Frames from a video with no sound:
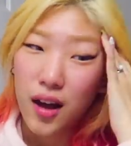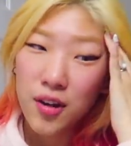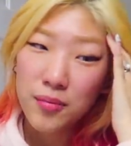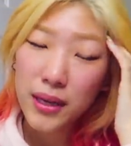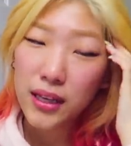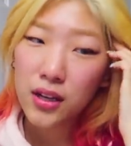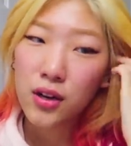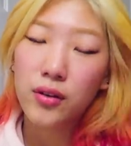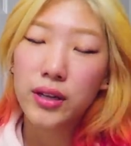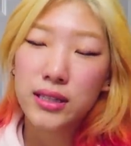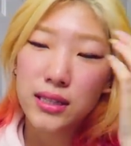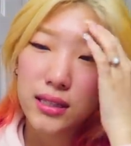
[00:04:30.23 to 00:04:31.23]
Uh, but you know,
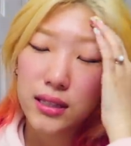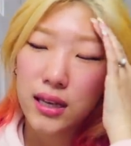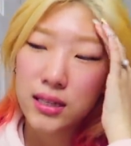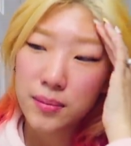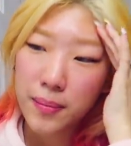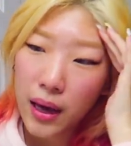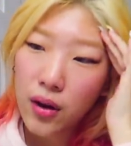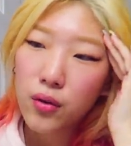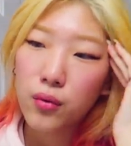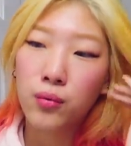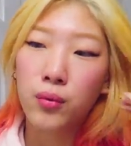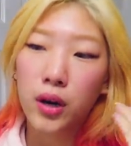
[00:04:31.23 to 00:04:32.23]
it's, it's
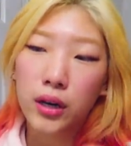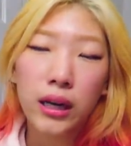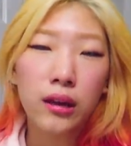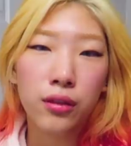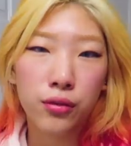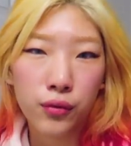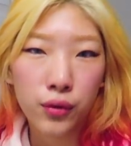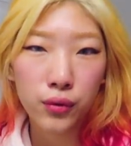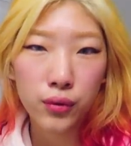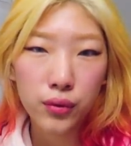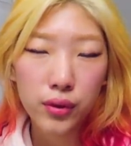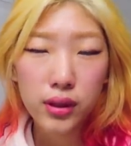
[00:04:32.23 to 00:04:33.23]
about working
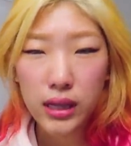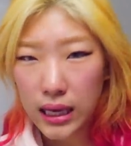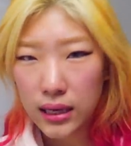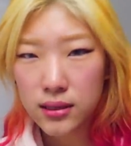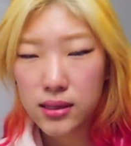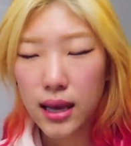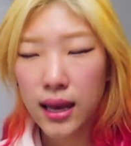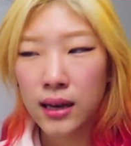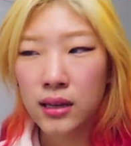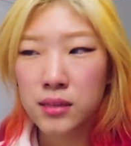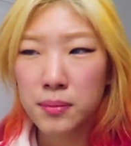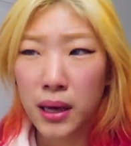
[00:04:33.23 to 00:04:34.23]
through things and
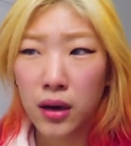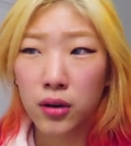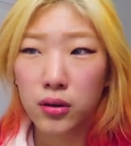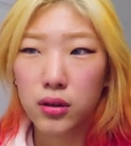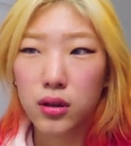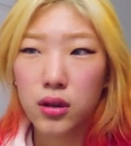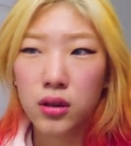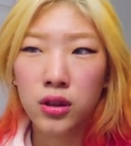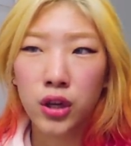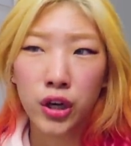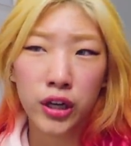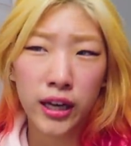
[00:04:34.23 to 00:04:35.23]
it's about
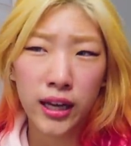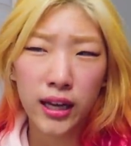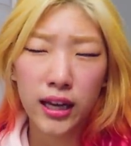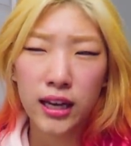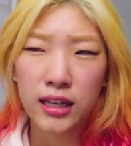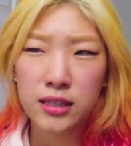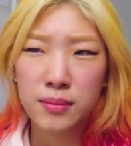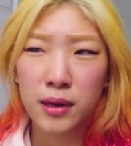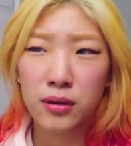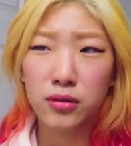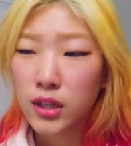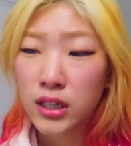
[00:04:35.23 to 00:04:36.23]
learning and it's
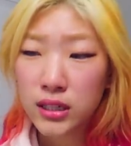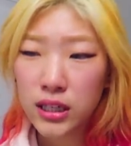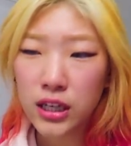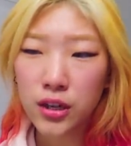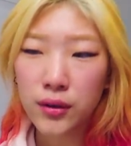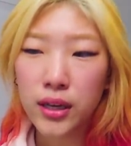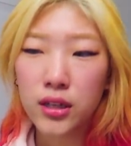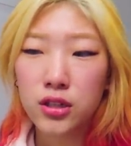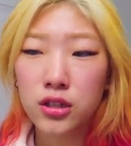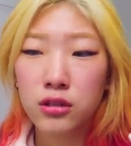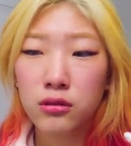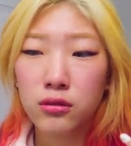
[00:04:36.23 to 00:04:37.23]
about continuing
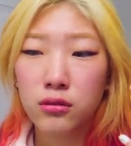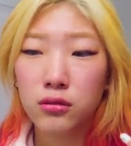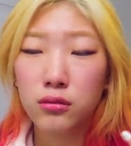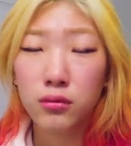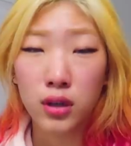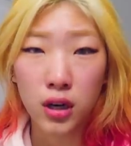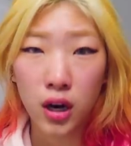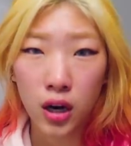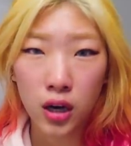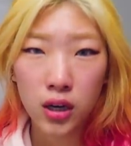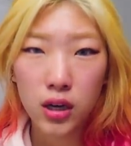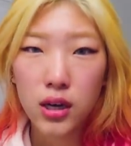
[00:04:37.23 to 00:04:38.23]
to work
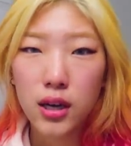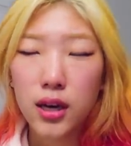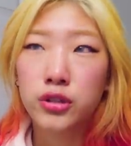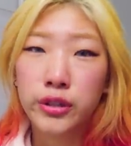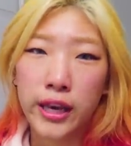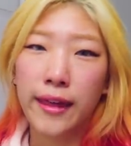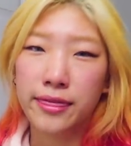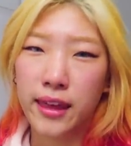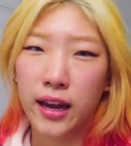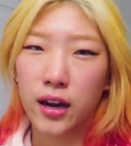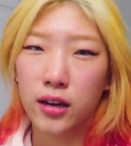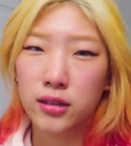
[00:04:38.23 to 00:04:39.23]
hard to get
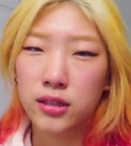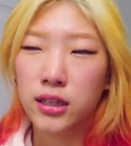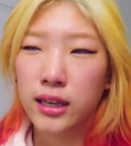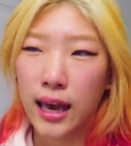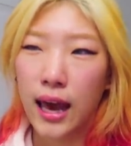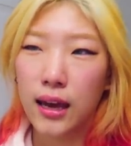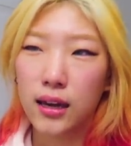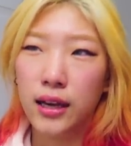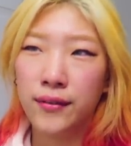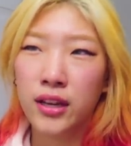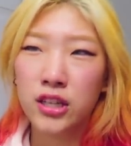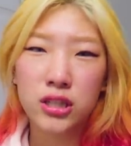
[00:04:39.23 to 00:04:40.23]
there, to get
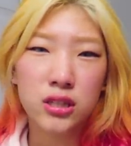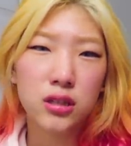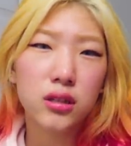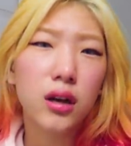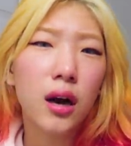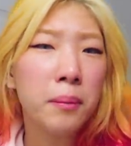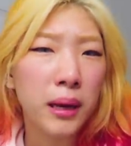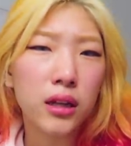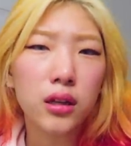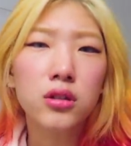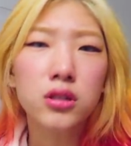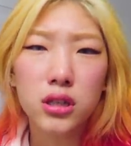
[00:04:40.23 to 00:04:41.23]
even just a bit
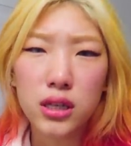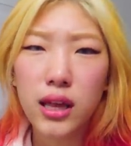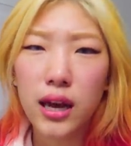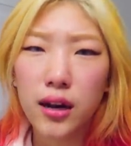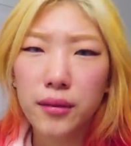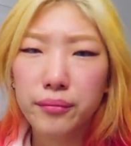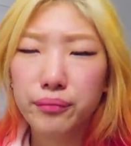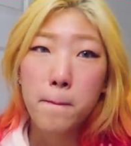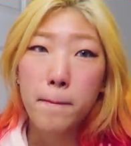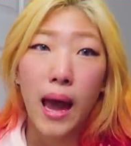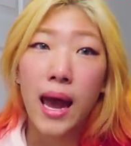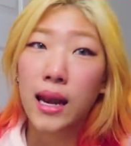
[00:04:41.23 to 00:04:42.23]
closer to there
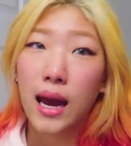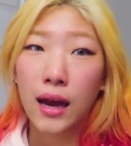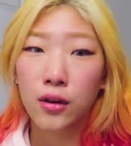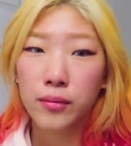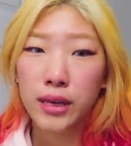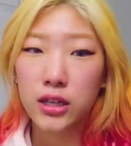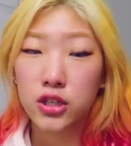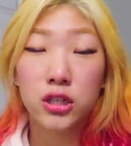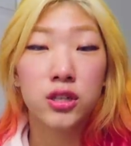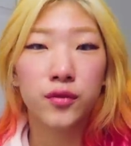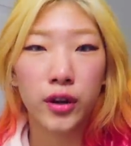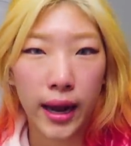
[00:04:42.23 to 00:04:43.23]
and I don't mean
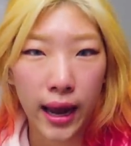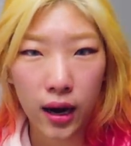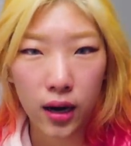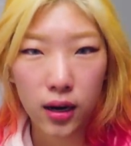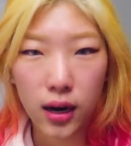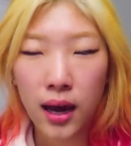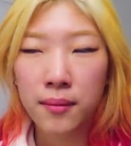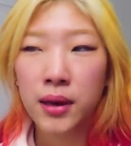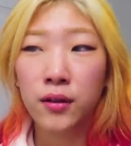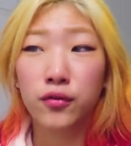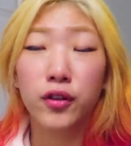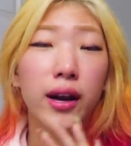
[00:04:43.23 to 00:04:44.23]
just for hair, I
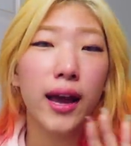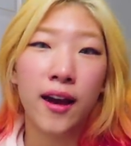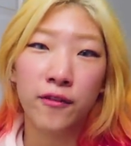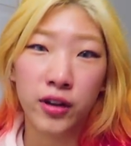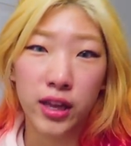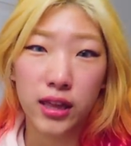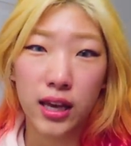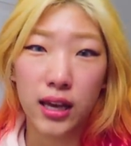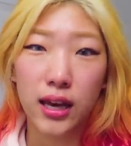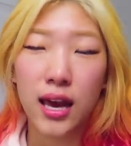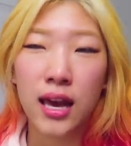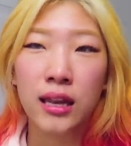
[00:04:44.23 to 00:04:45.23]
mean for
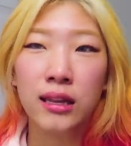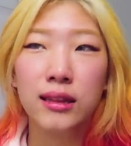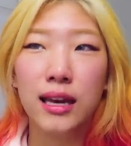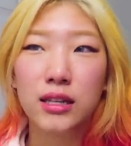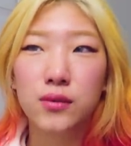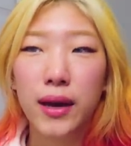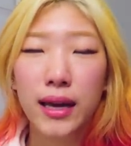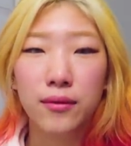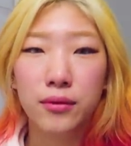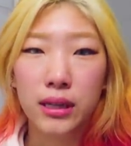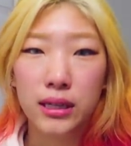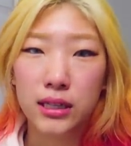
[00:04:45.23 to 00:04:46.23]
everything. And that's why
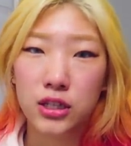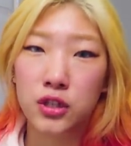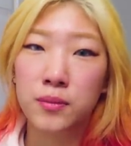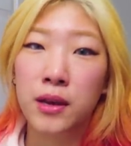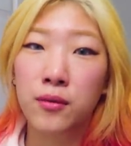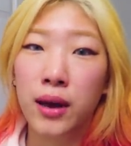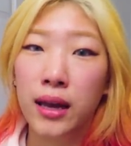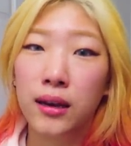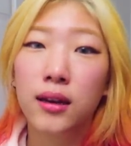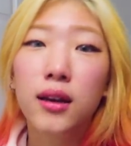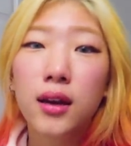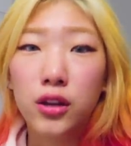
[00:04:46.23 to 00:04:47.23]
it really touches me
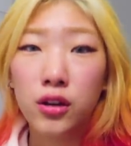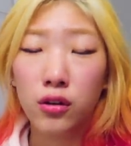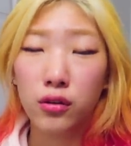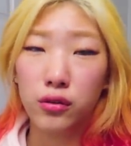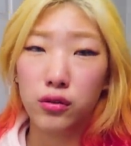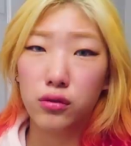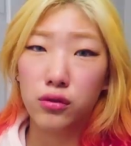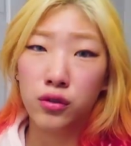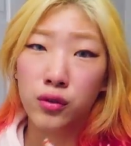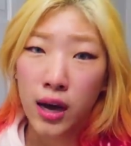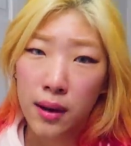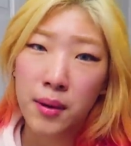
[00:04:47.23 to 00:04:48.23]
when, you know,
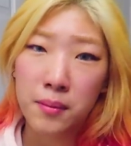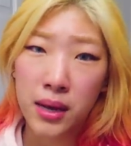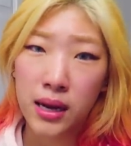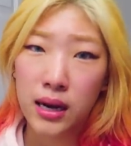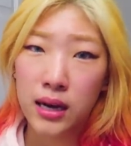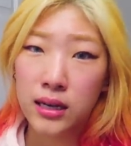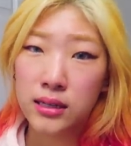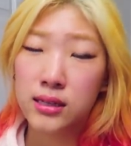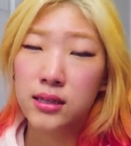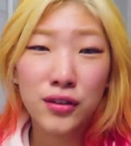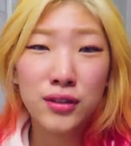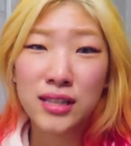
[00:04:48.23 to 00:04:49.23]
you come and meet
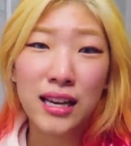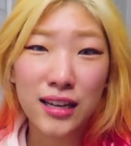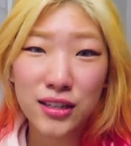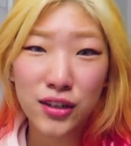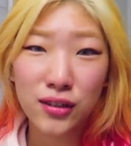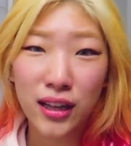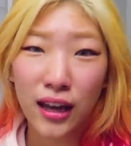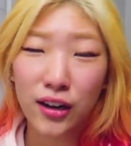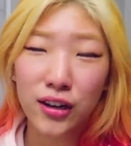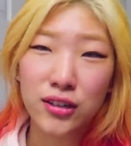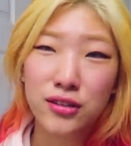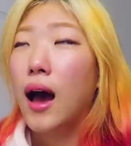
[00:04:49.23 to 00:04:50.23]
us, you send us your
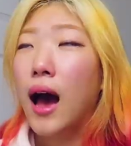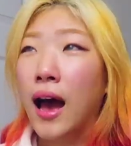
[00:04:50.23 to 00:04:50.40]
letters.